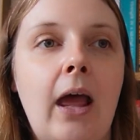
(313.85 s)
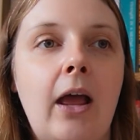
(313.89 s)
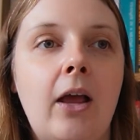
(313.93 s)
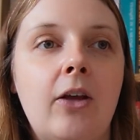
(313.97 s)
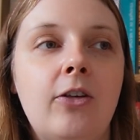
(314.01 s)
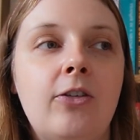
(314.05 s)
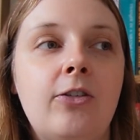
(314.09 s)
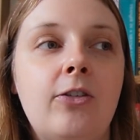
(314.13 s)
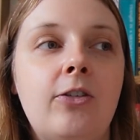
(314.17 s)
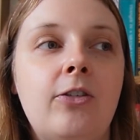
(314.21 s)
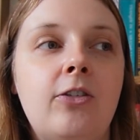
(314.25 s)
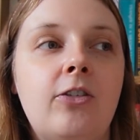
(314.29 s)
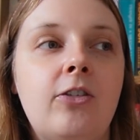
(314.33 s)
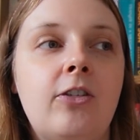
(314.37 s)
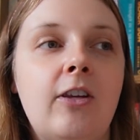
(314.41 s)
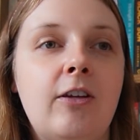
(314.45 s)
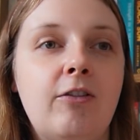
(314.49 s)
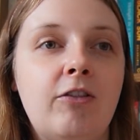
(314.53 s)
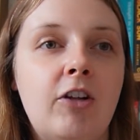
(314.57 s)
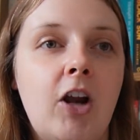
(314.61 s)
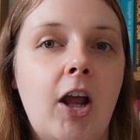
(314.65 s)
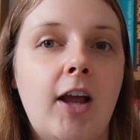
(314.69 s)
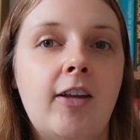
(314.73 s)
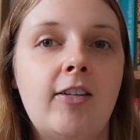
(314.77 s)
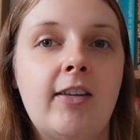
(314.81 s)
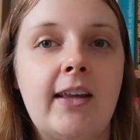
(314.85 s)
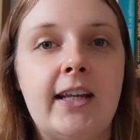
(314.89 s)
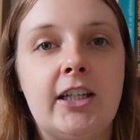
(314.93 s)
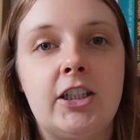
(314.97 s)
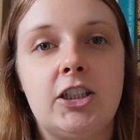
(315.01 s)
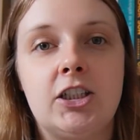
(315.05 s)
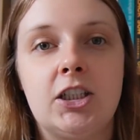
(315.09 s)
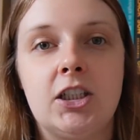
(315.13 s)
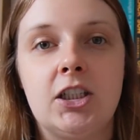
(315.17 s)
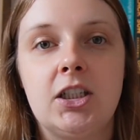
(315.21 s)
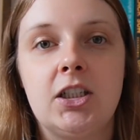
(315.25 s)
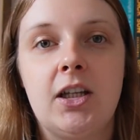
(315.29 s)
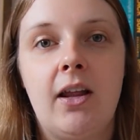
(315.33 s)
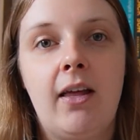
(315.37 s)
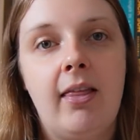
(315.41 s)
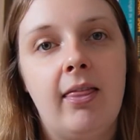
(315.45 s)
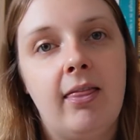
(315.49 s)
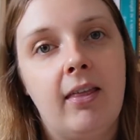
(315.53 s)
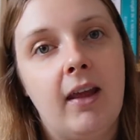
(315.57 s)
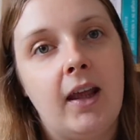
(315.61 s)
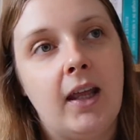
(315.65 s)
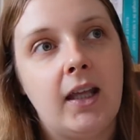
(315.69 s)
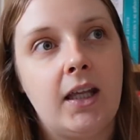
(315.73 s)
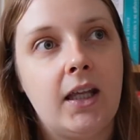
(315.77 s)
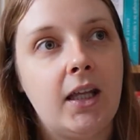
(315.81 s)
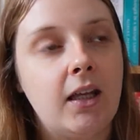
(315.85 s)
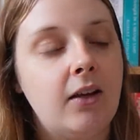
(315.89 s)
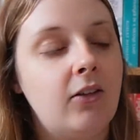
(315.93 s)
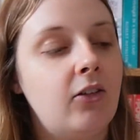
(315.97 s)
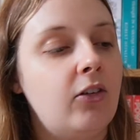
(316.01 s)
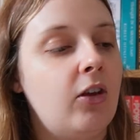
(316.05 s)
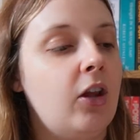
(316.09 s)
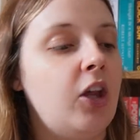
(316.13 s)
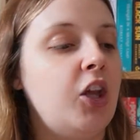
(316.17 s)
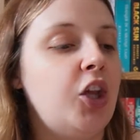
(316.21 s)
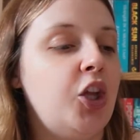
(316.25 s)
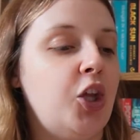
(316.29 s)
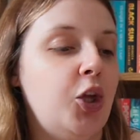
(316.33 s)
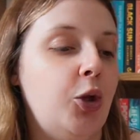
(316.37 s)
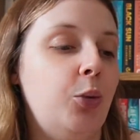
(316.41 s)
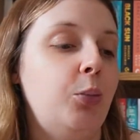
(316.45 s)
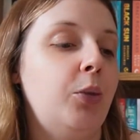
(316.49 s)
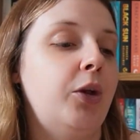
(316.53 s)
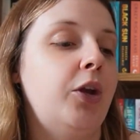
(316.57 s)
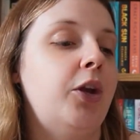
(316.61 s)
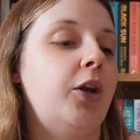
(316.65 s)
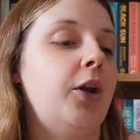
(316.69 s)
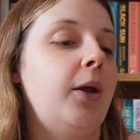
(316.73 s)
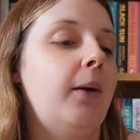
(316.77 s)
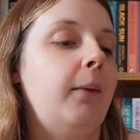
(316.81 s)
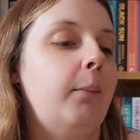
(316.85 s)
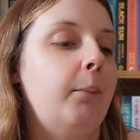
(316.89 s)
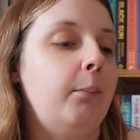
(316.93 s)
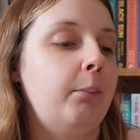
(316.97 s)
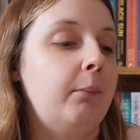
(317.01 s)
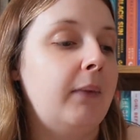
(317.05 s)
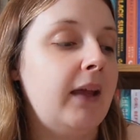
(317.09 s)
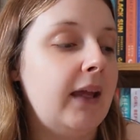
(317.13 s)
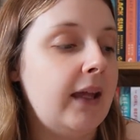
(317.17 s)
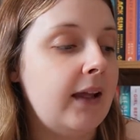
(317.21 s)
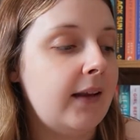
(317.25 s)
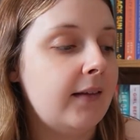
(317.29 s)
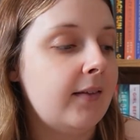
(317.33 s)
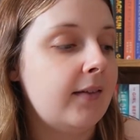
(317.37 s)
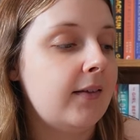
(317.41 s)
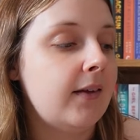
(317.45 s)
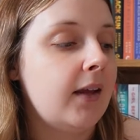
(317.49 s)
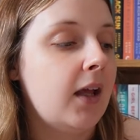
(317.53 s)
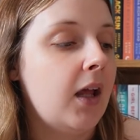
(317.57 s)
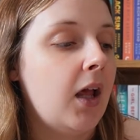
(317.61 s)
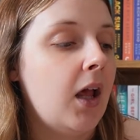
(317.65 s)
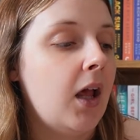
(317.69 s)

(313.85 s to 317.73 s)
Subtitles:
a civilization that eats human meat.